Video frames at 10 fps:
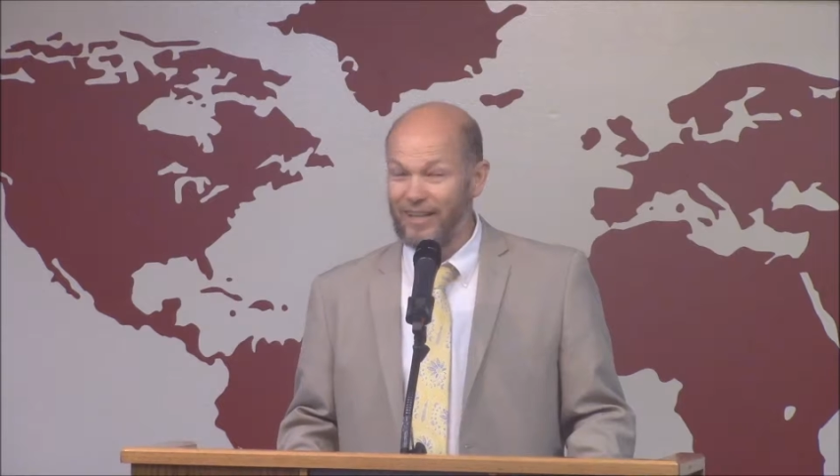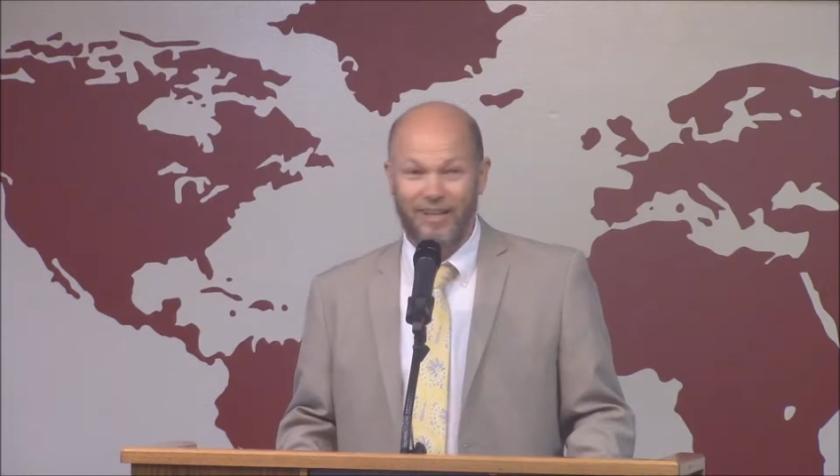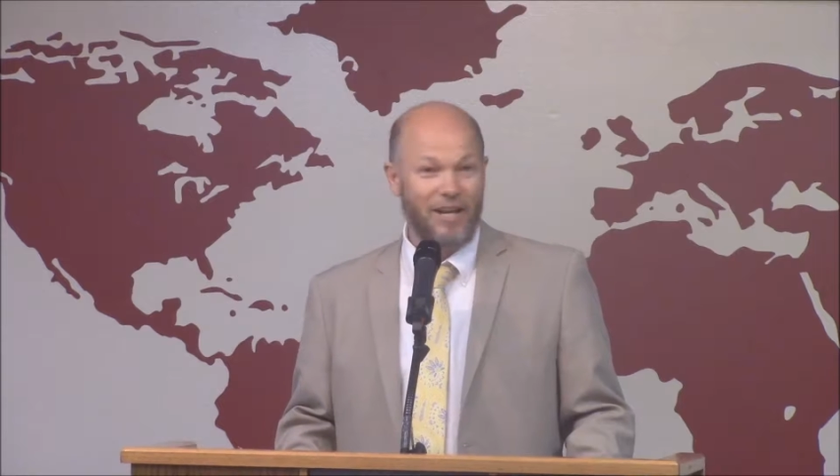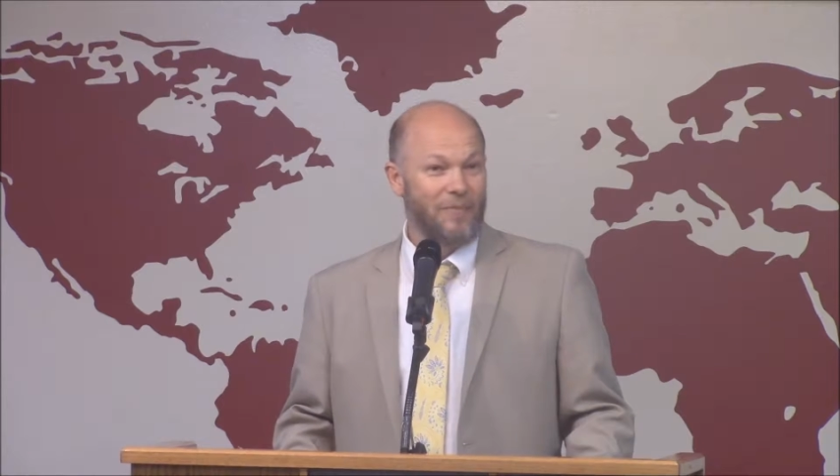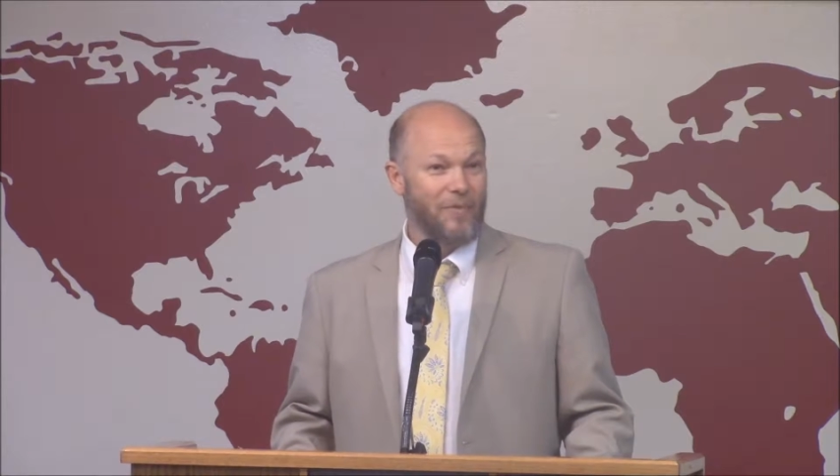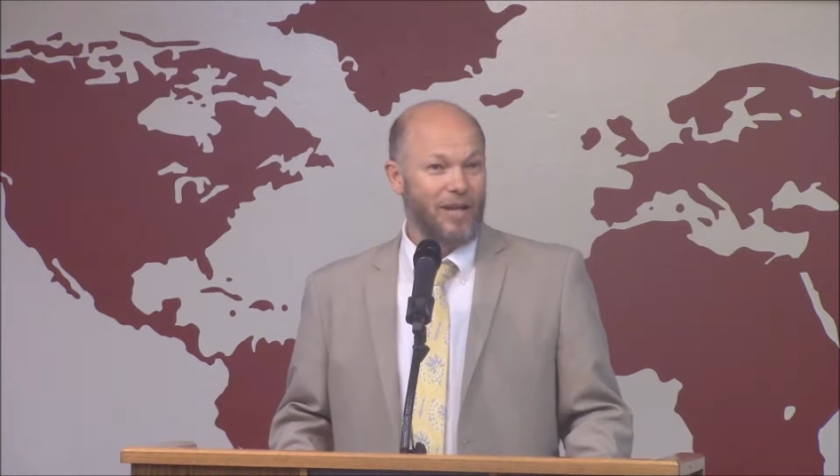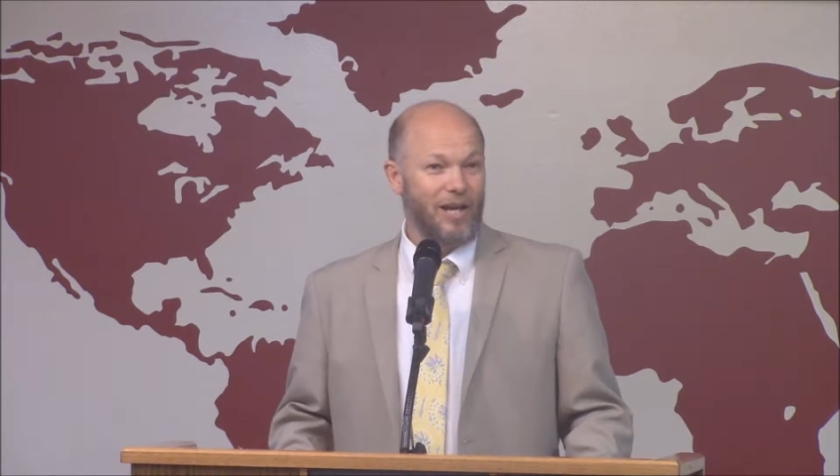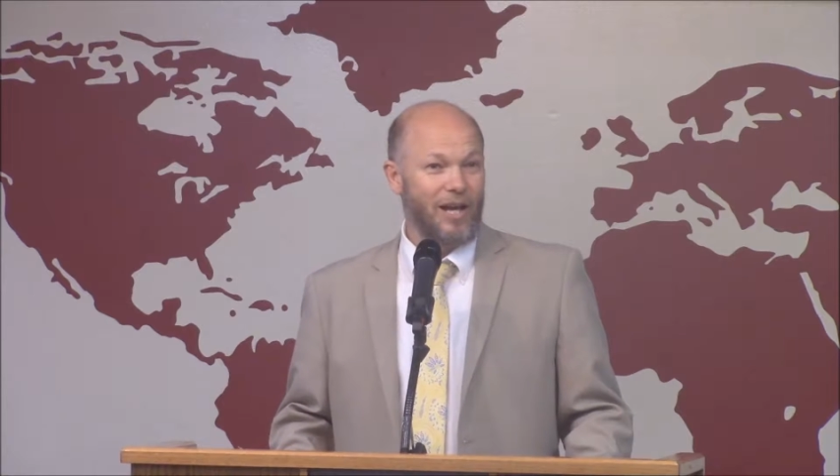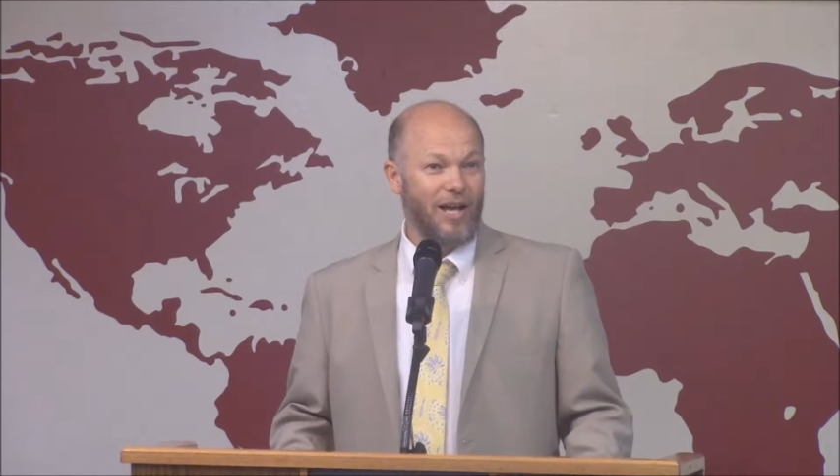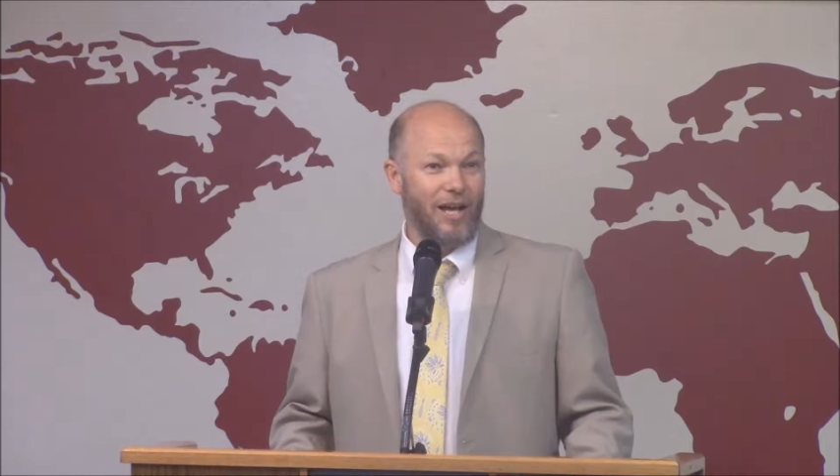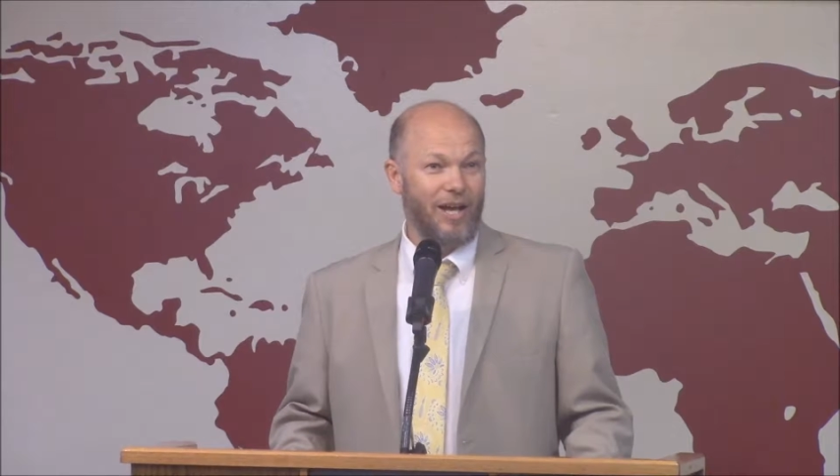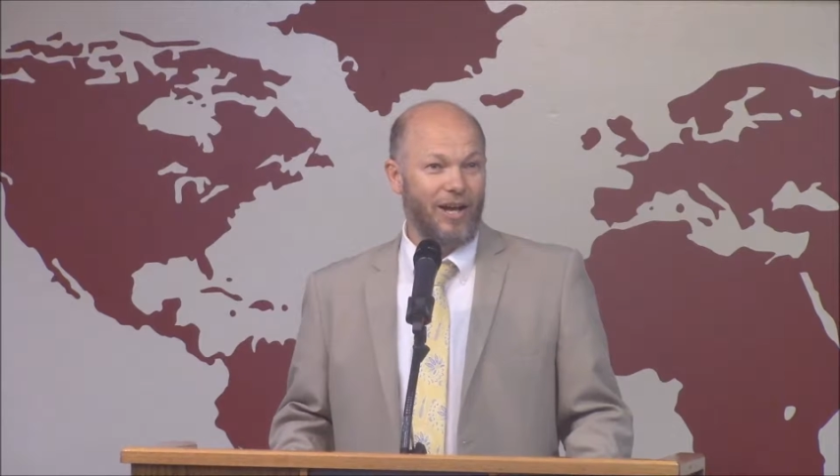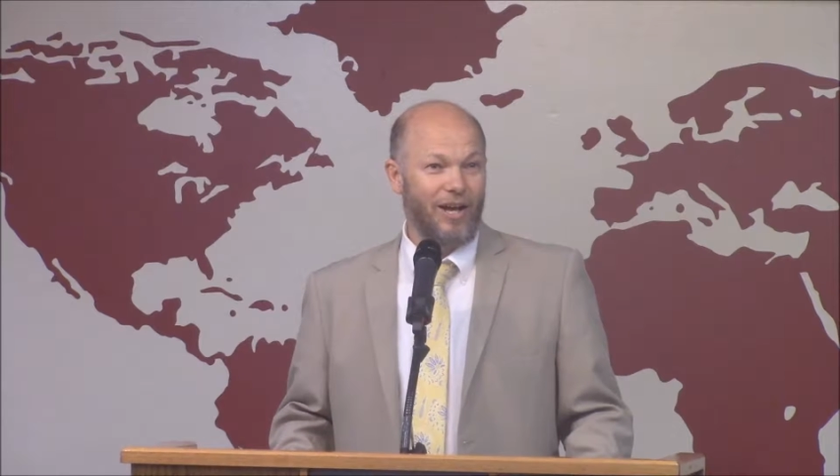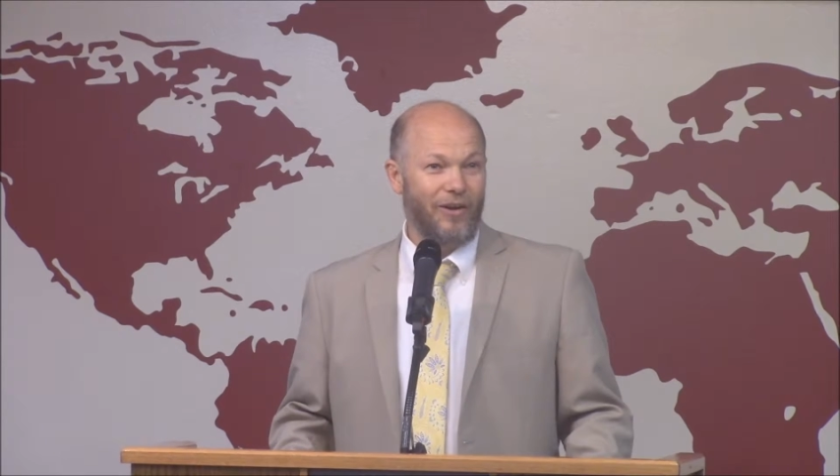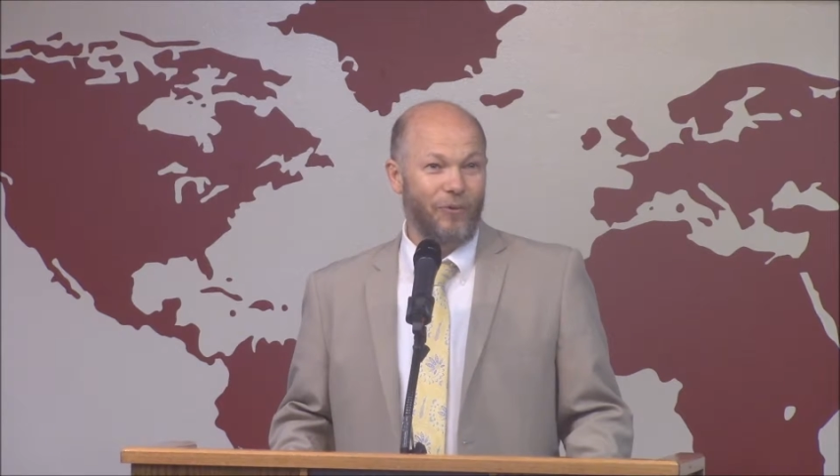And
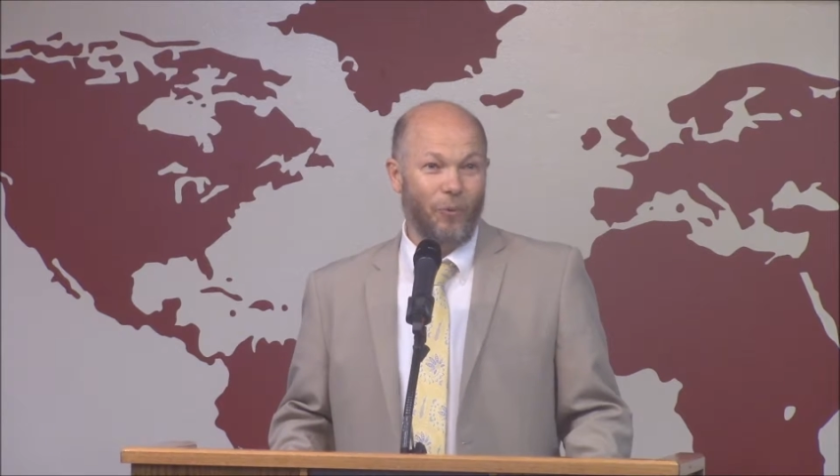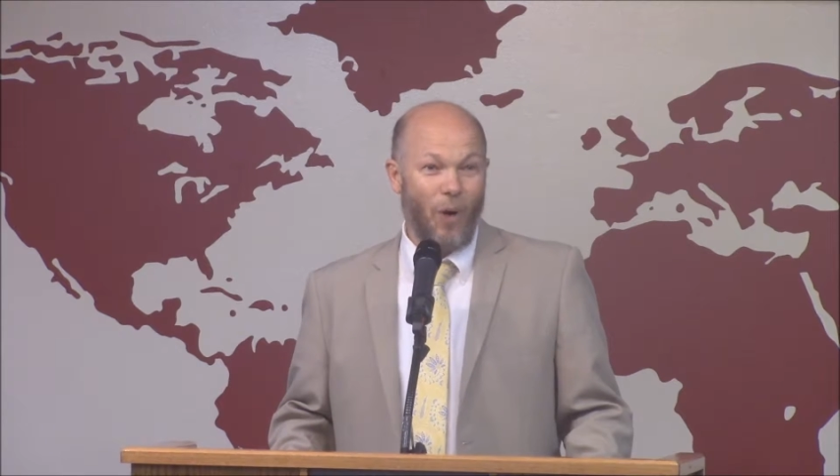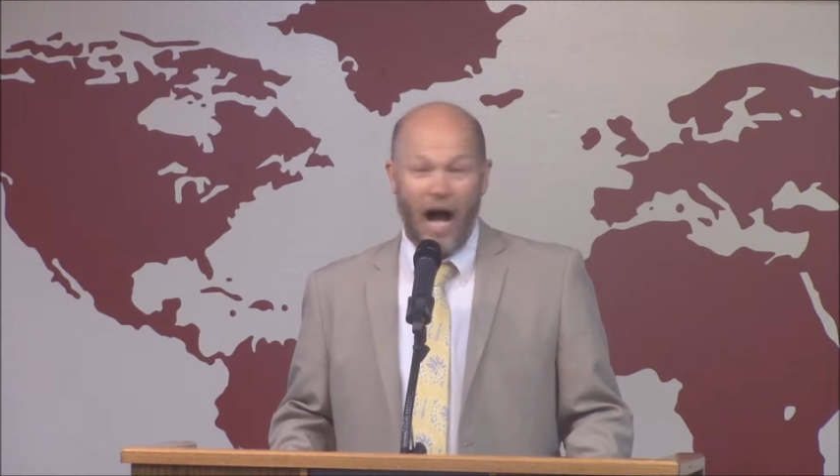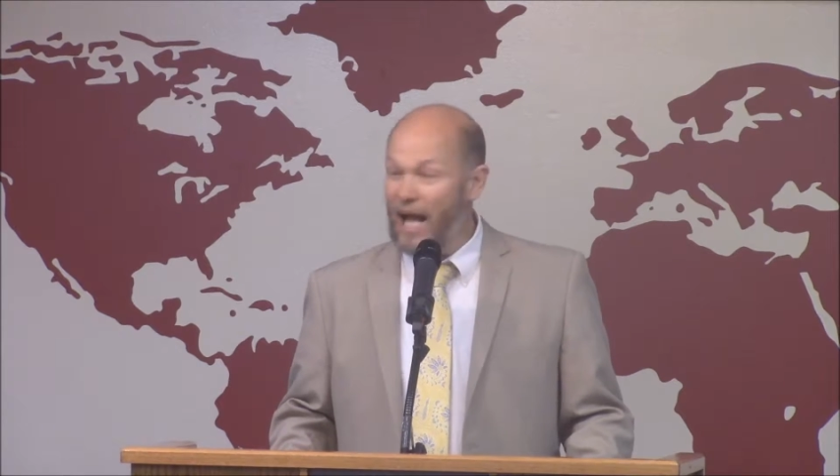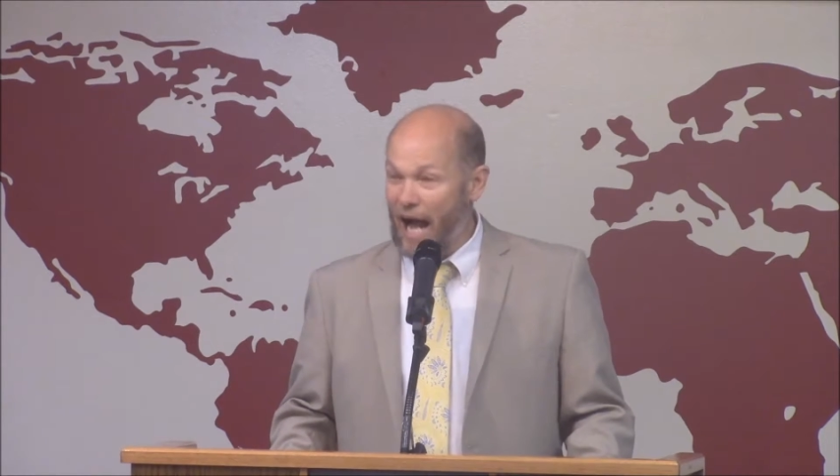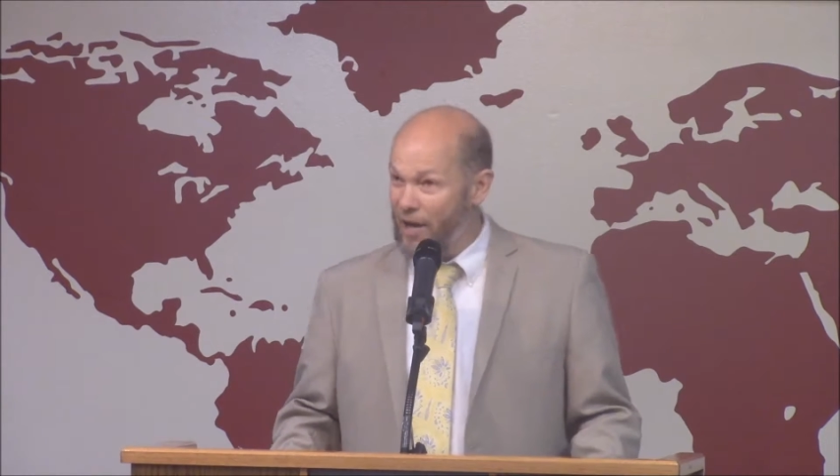why?